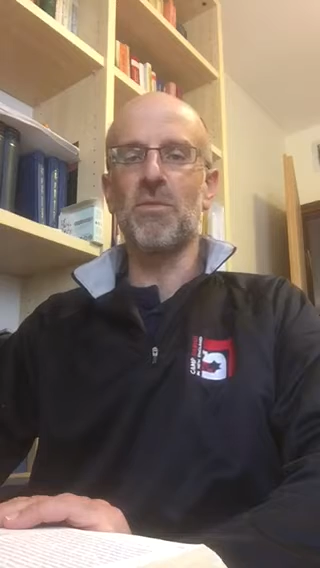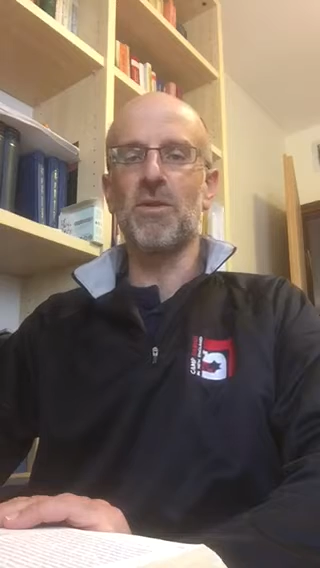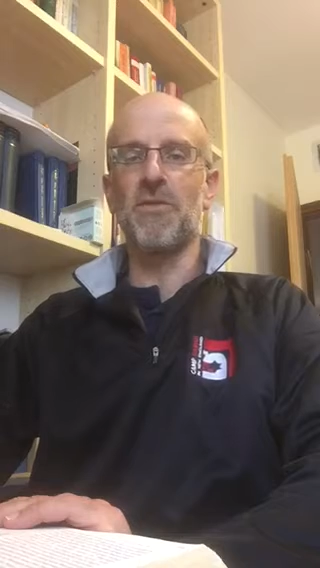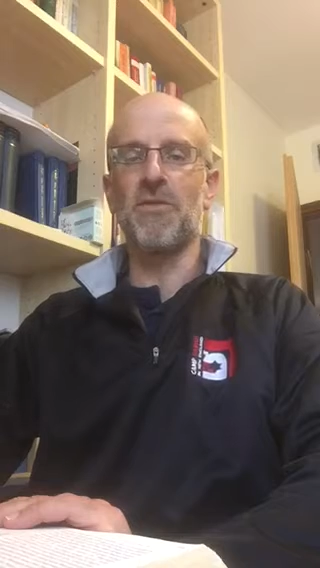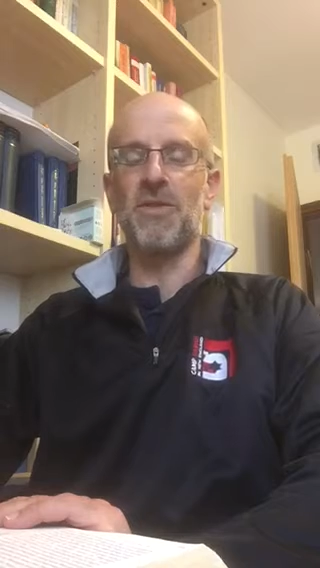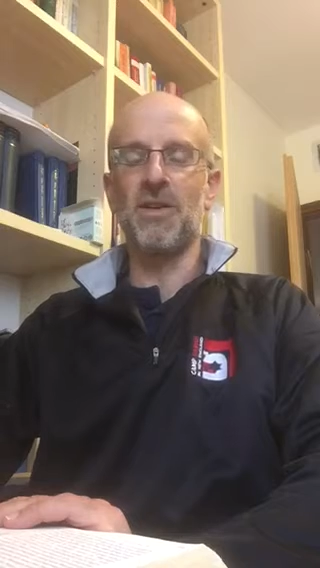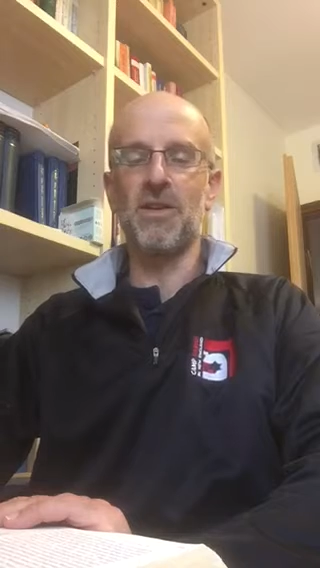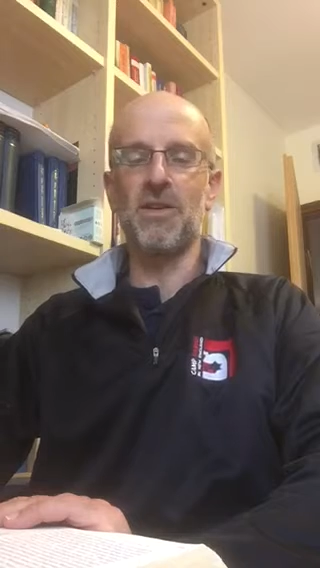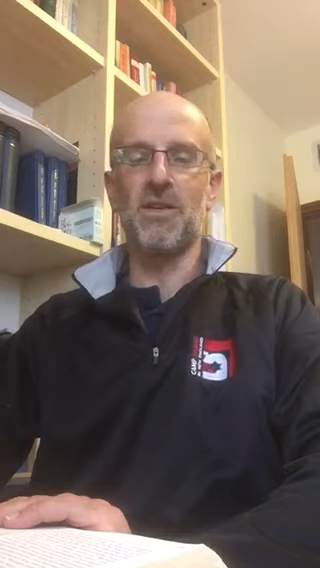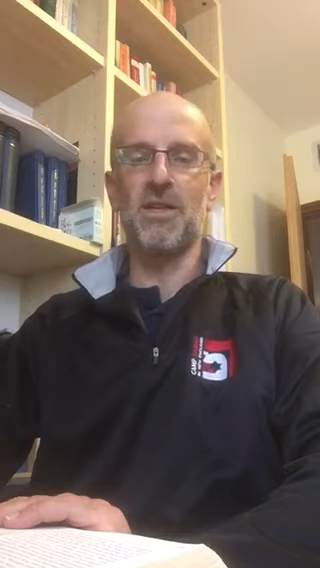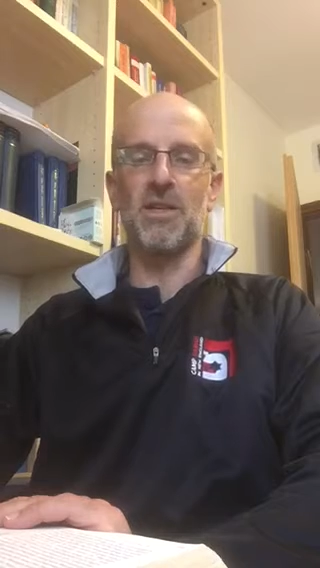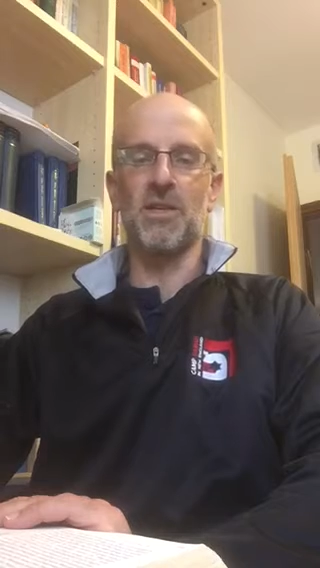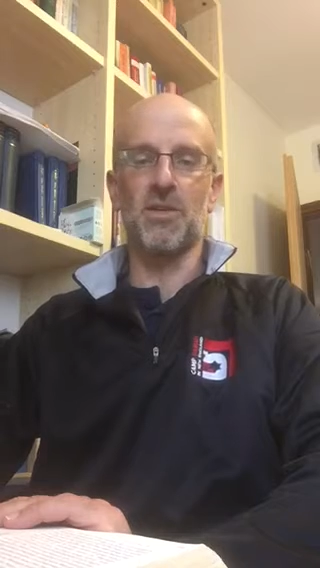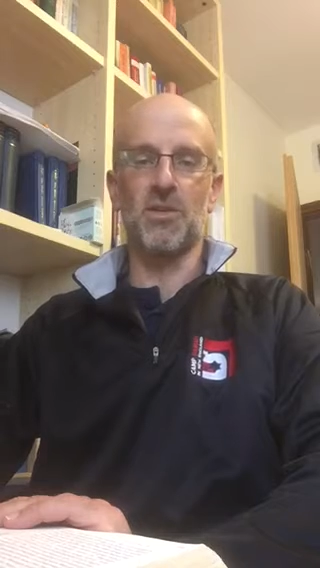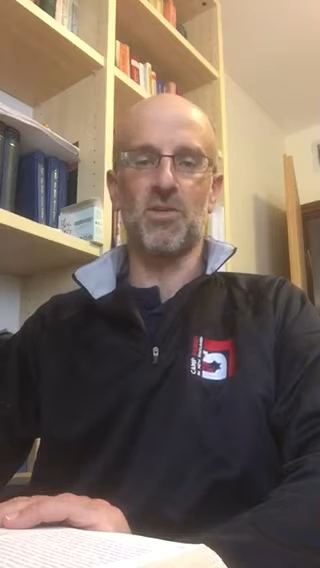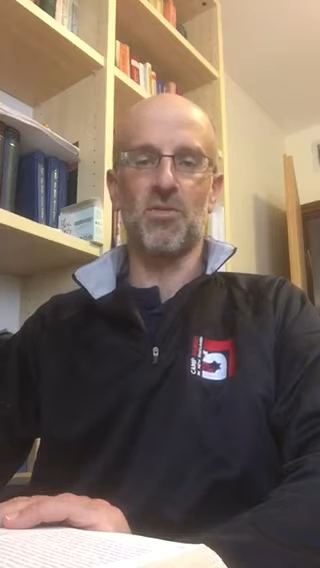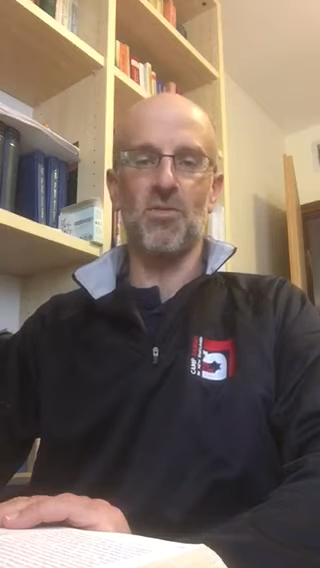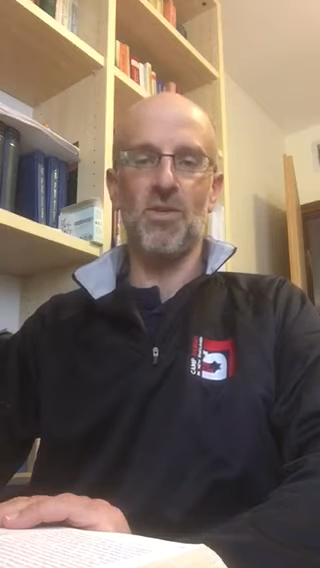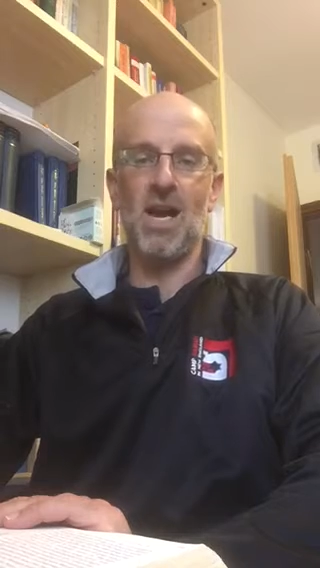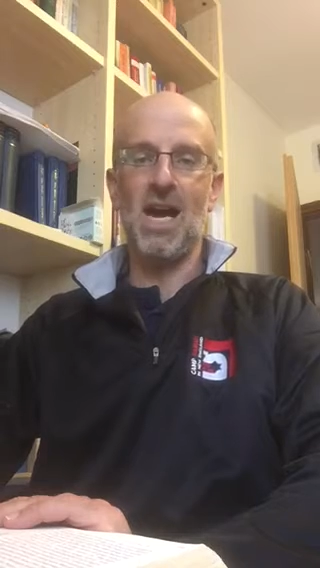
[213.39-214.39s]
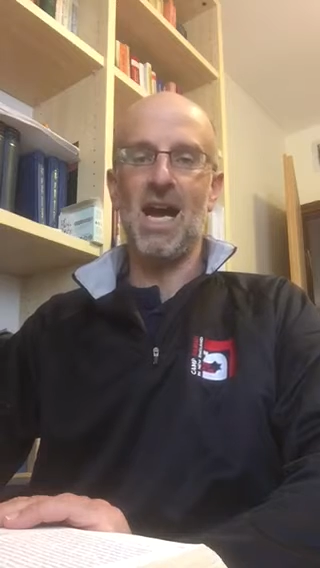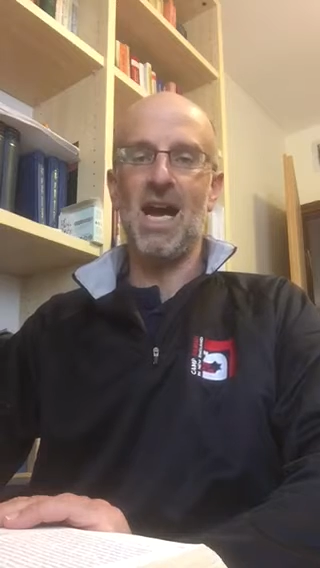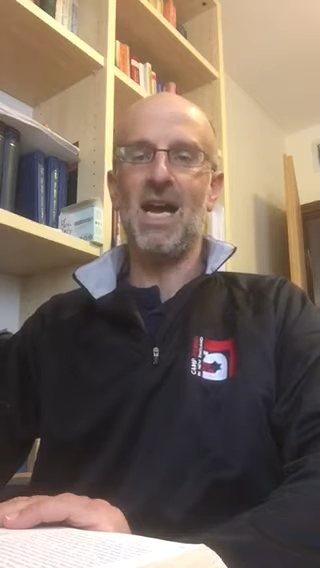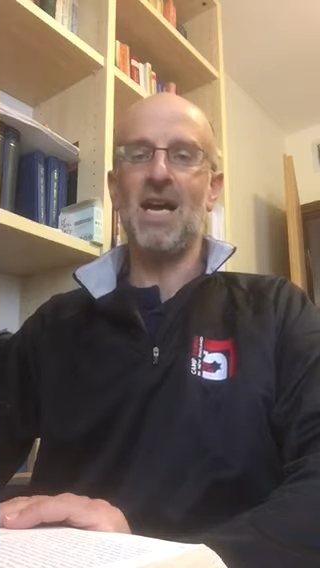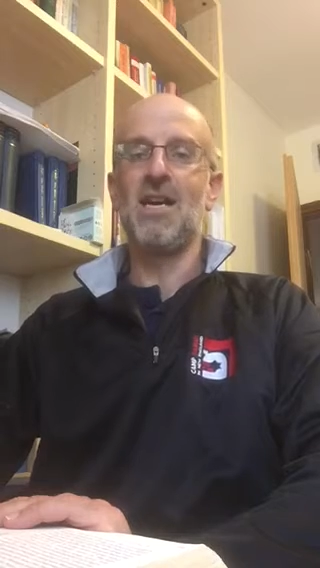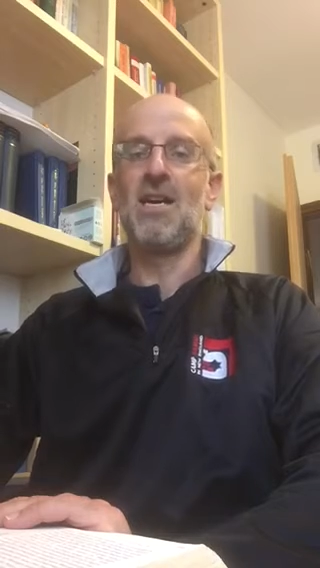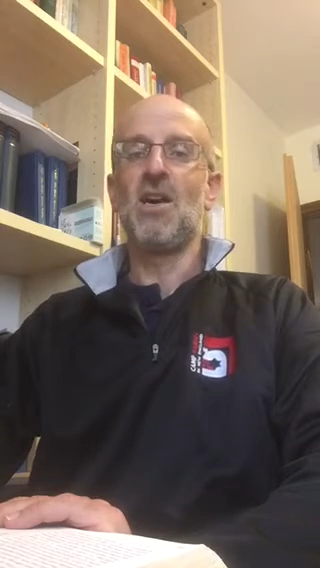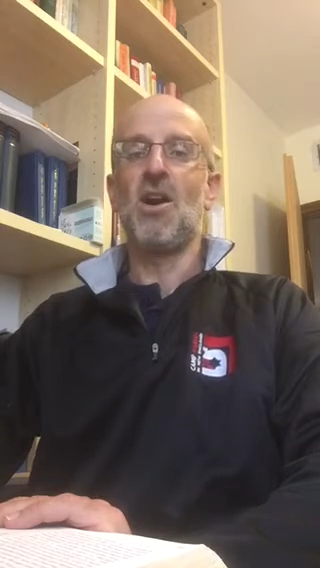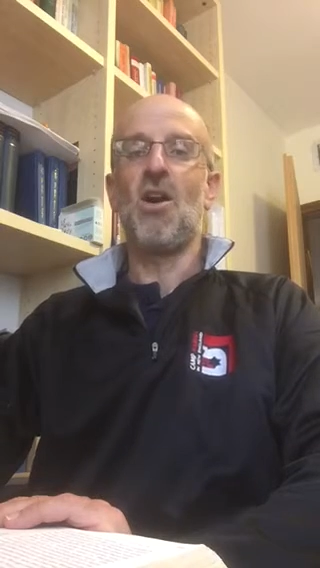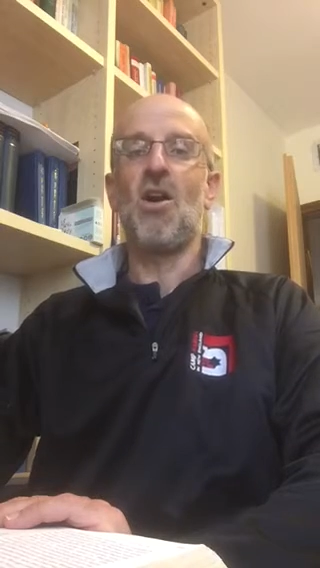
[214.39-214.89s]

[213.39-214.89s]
Mivilna, the Gra,